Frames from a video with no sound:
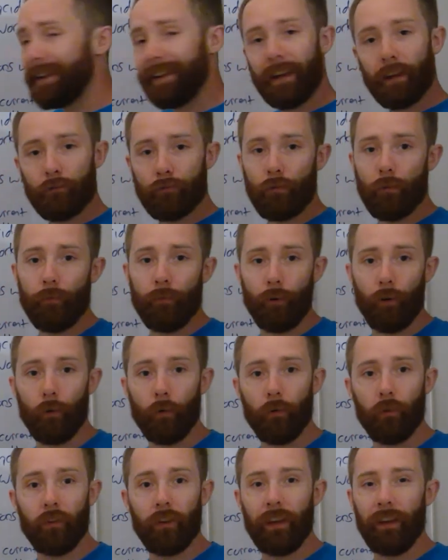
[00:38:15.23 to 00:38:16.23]
electron
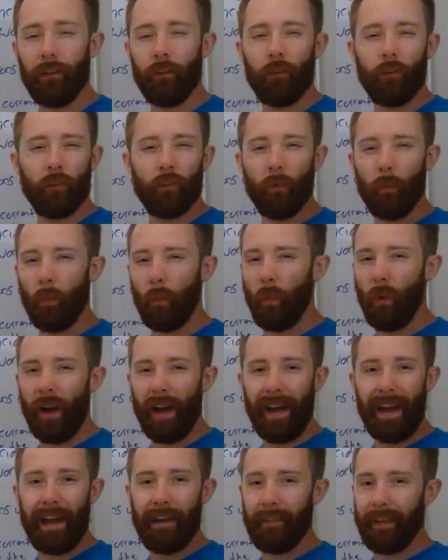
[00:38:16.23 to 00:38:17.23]
volts is
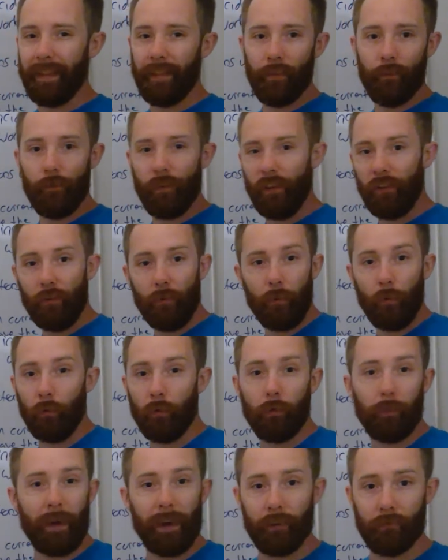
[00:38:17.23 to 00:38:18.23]
somewhere in the visible
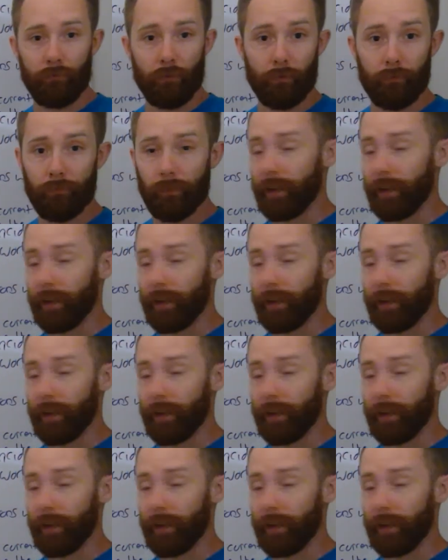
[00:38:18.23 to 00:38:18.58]
spectrum,